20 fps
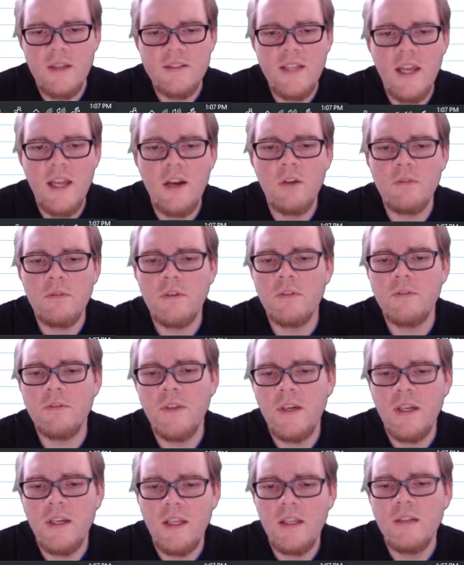10 over
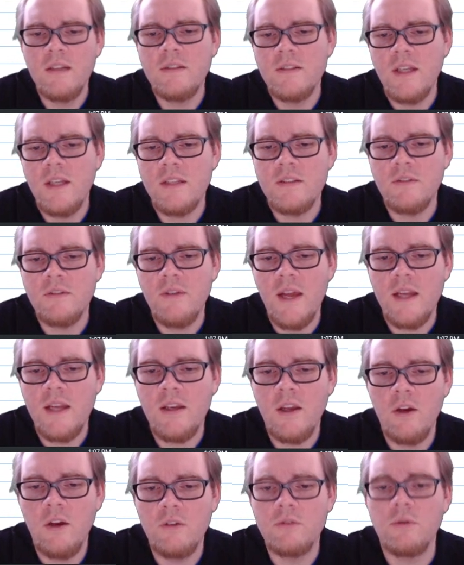infinity does in
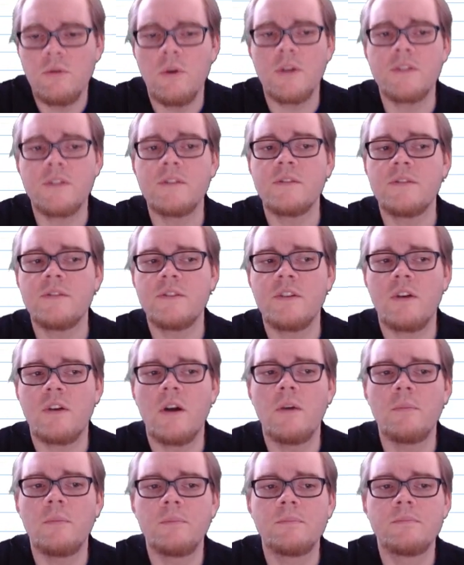fact go towards
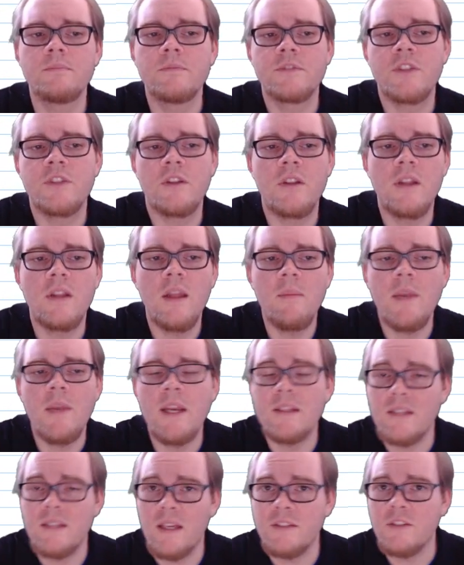0. So the limit
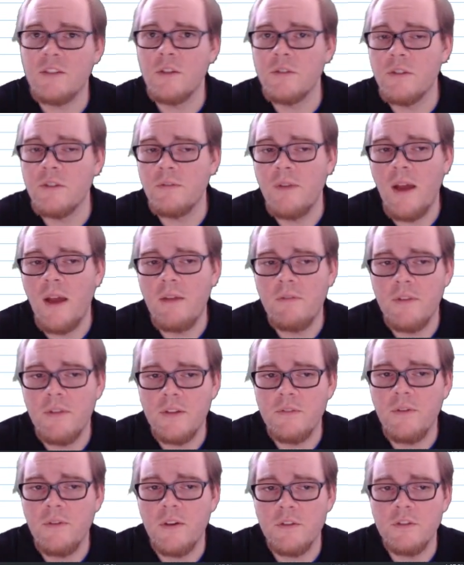as x goes to 5 for
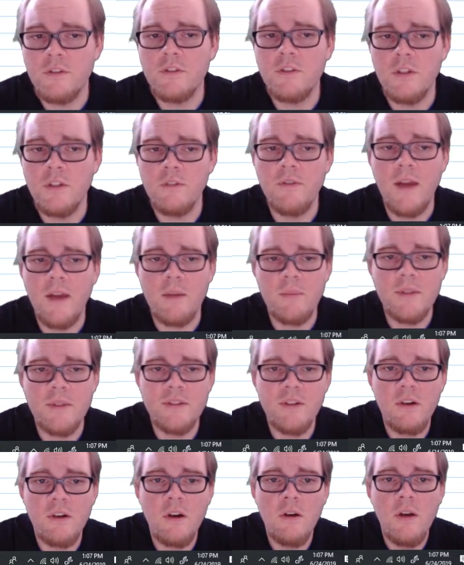this function should in fact be
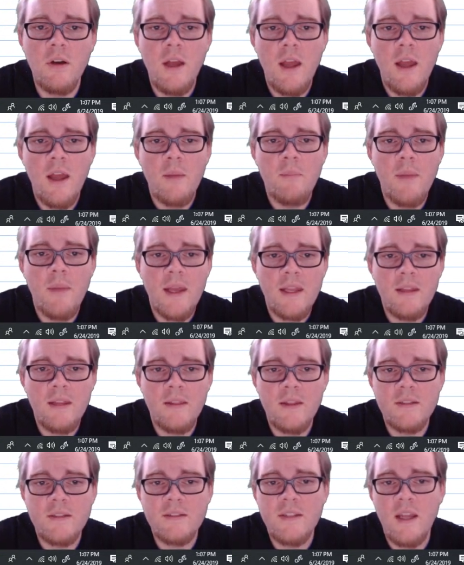0,
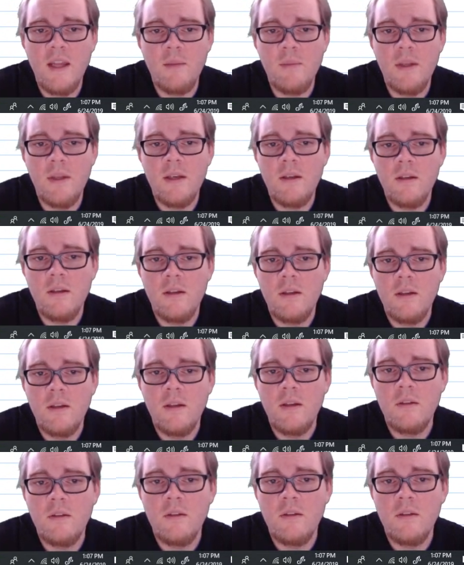making this statement
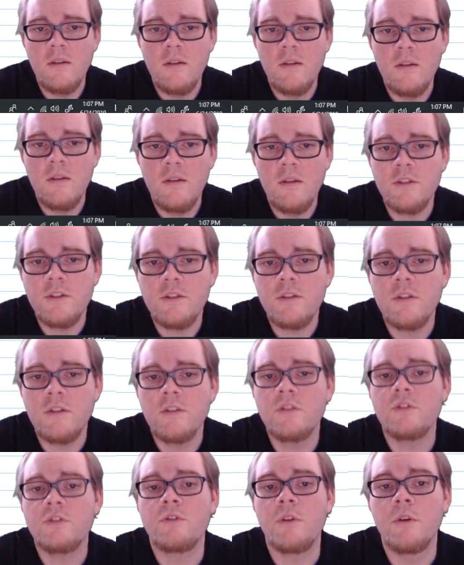very much
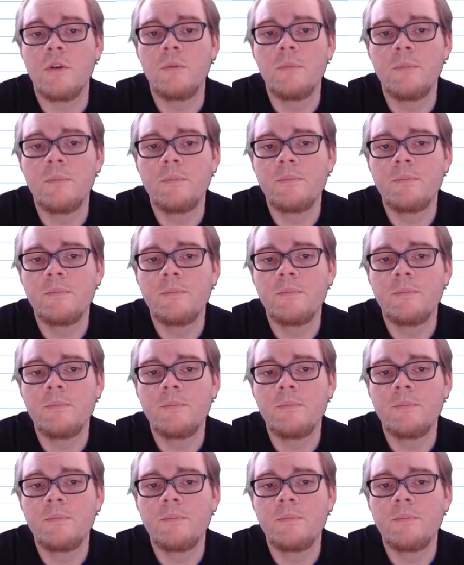true.